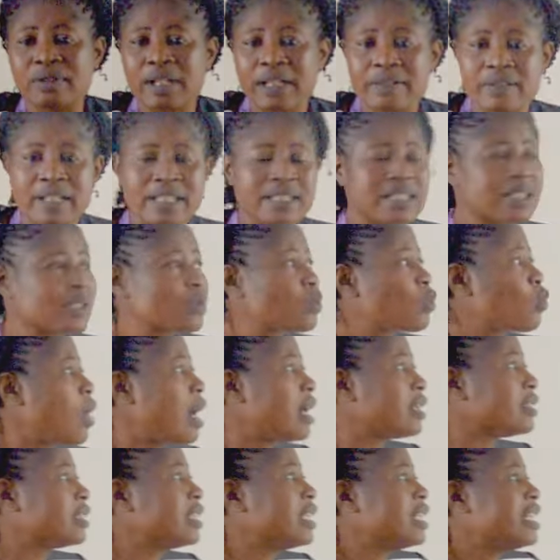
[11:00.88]
to address is
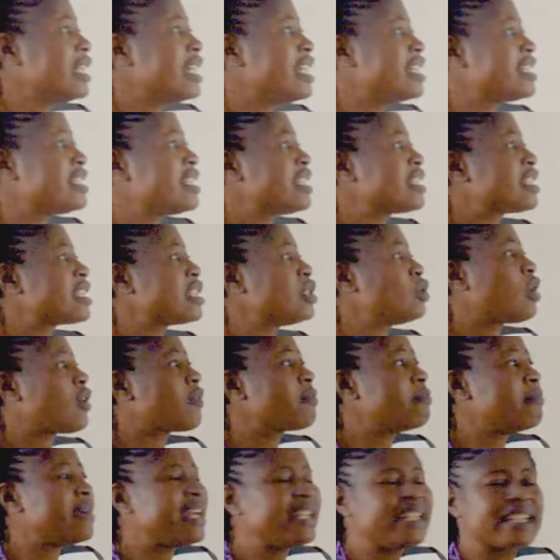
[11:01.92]
one is this issue
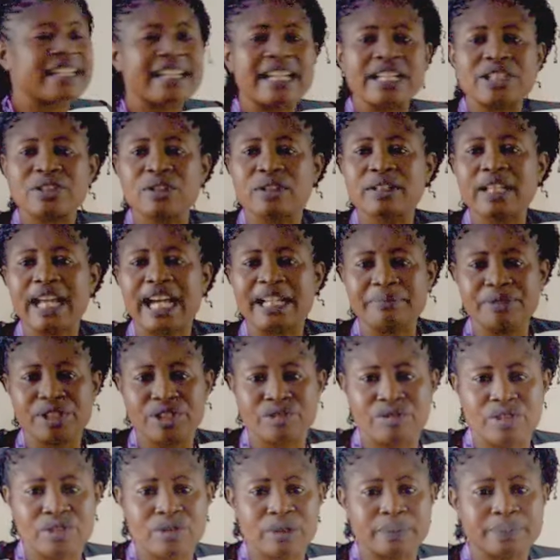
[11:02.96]
of medication
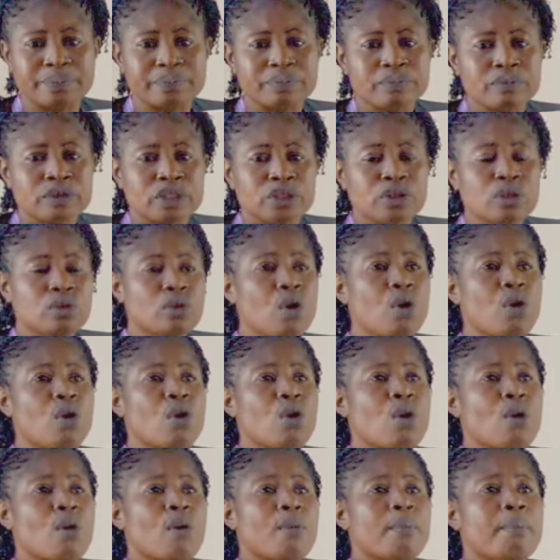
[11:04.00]
administration. You
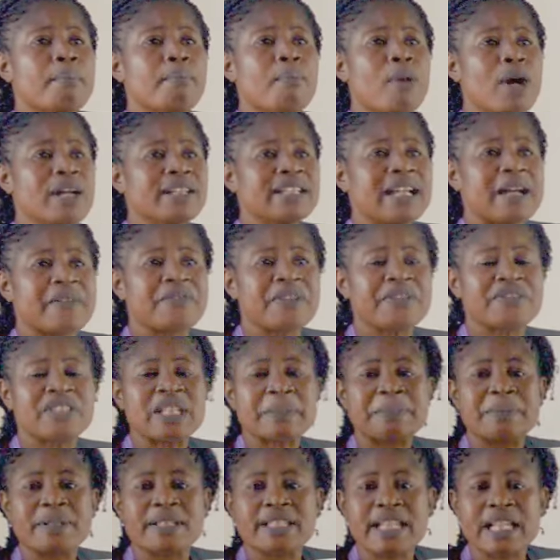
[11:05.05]
know, more than
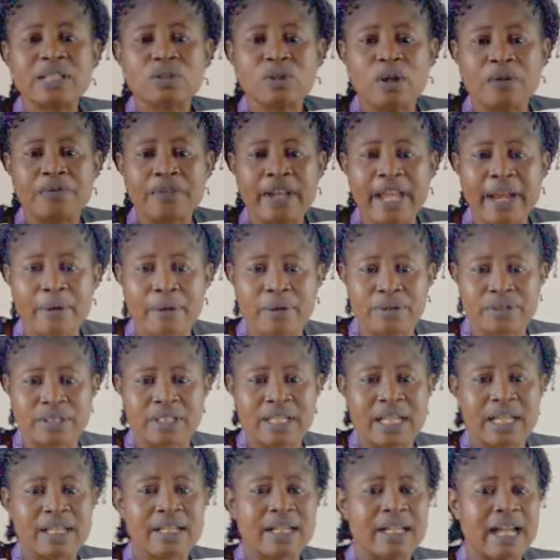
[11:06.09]
50% of
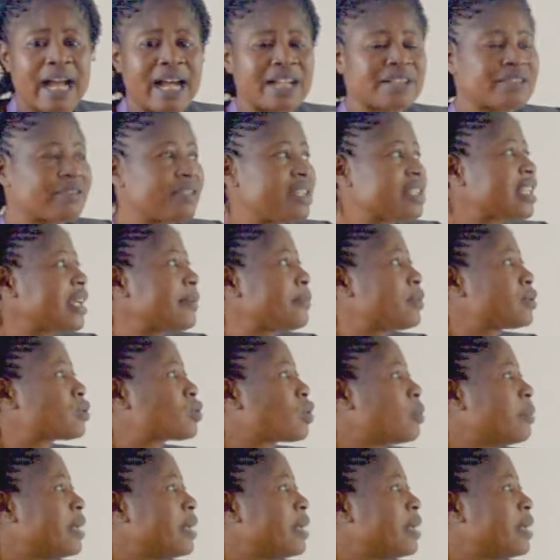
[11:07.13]
errors are traceable to